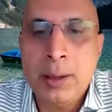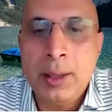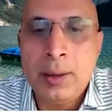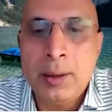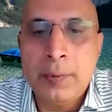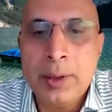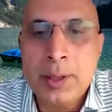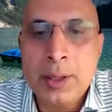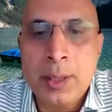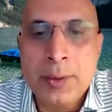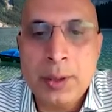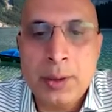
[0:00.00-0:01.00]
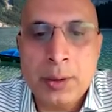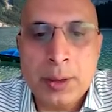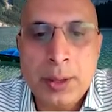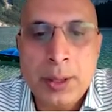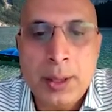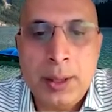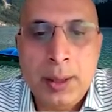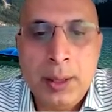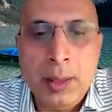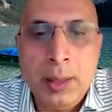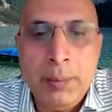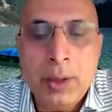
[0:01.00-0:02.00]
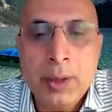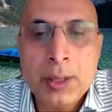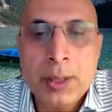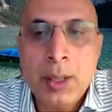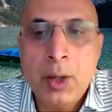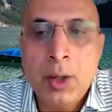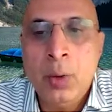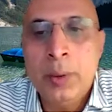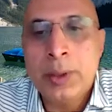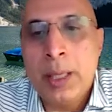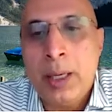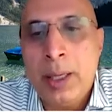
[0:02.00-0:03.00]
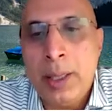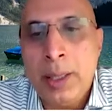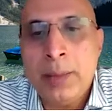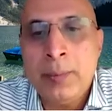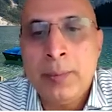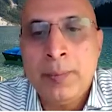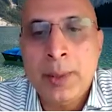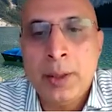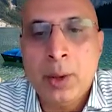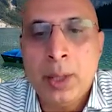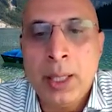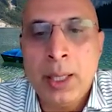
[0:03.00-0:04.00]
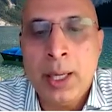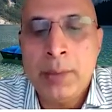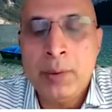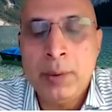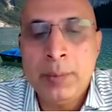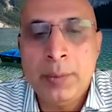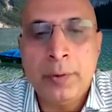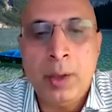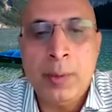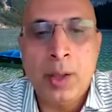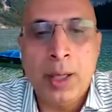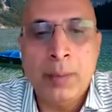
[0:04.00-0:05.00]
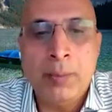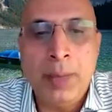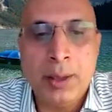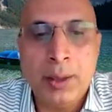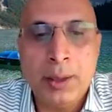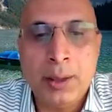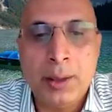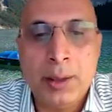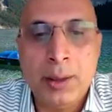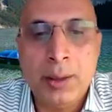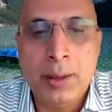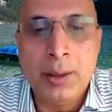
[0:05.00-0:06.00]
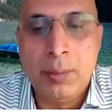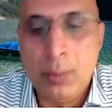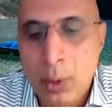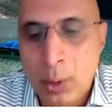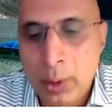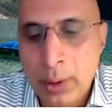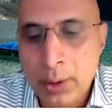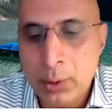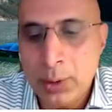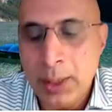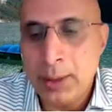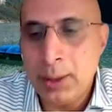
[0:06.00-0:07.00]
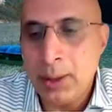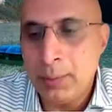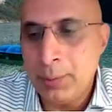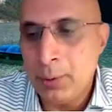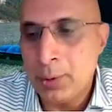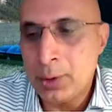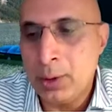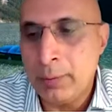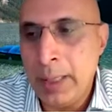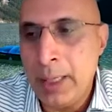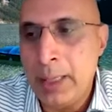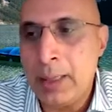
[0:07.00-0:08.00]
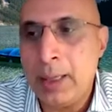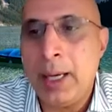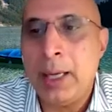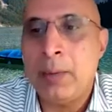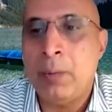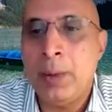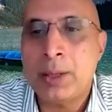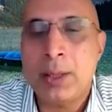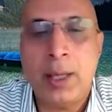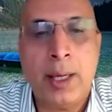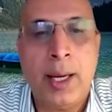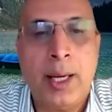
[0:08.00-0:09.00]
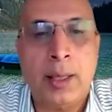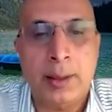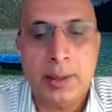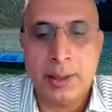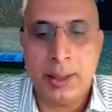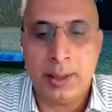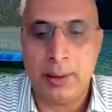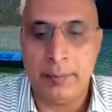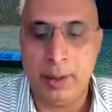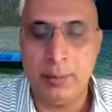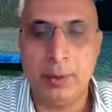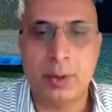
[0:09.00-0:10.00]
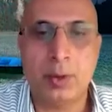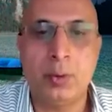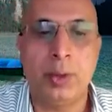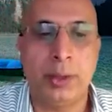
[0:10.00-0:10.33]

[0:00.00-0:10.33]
in, in the first steps in your journey because over time your AI will perform a lot better. The more you take the approach of, hey, I wish I had this data available